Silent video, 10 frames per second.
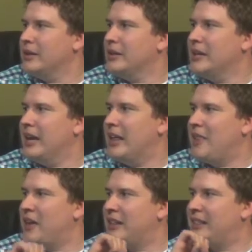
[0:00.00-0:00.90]

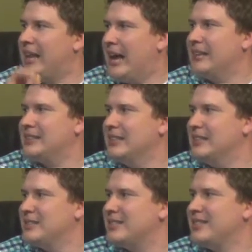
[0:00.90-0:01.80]

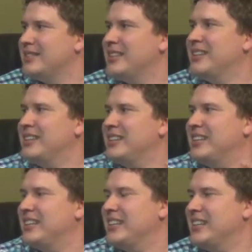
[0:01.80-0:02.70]

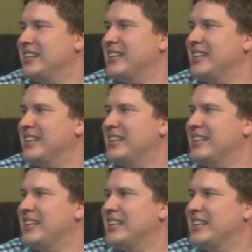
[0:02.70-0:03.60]

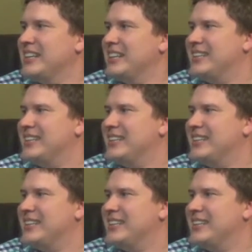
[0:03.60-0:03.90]
No words are spoken by the person on screen.